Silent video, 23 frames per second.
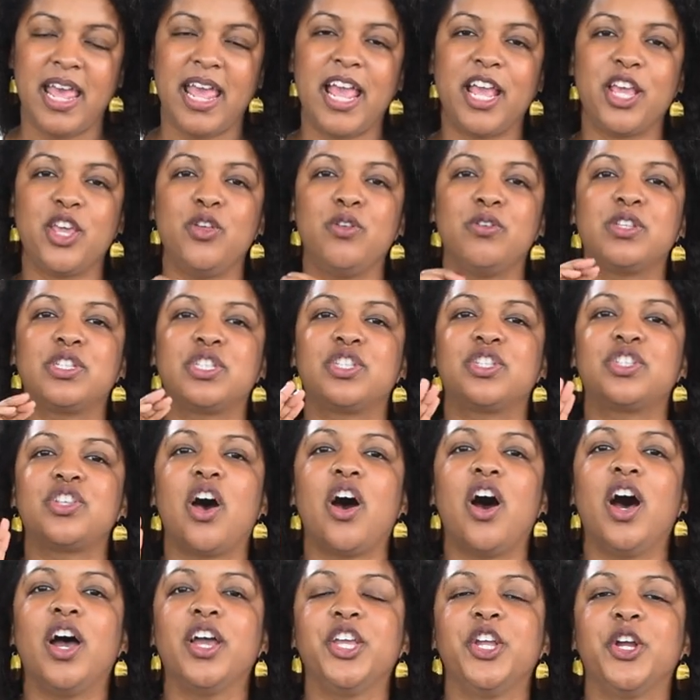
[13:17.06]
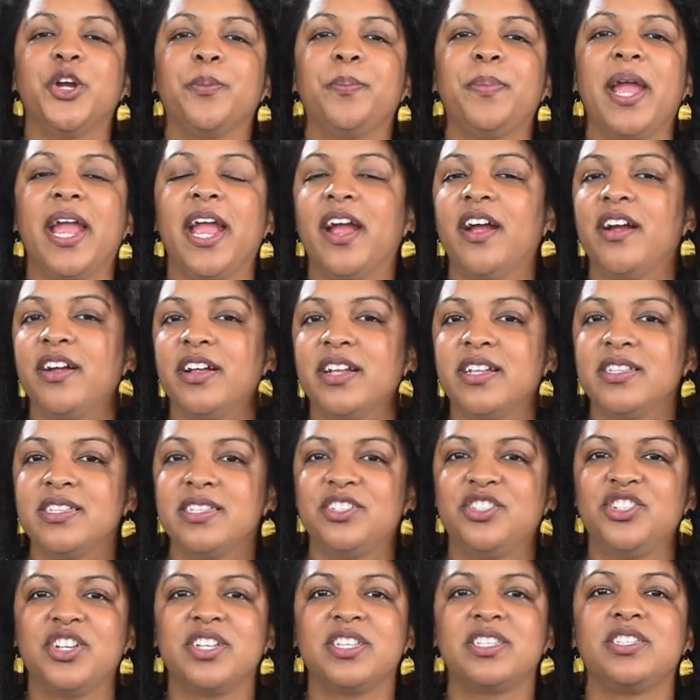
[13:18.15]
and you saw your parents
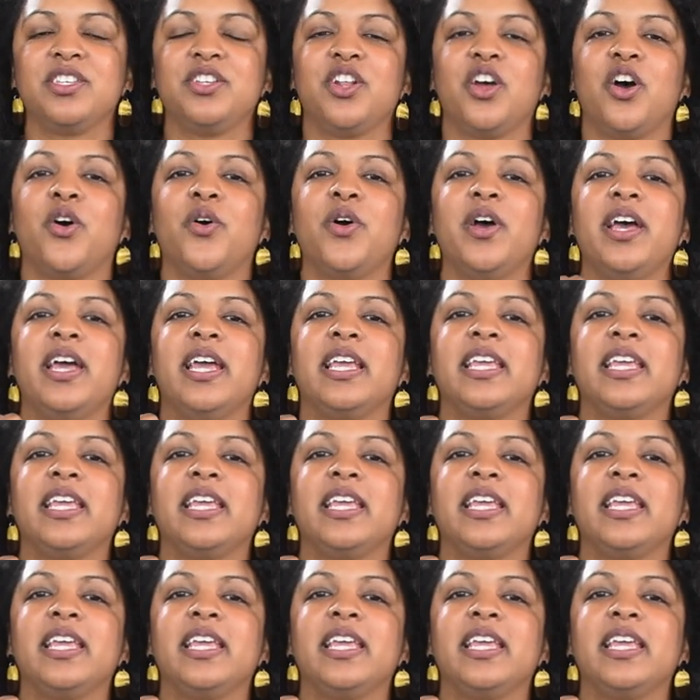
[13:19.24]
just, you know,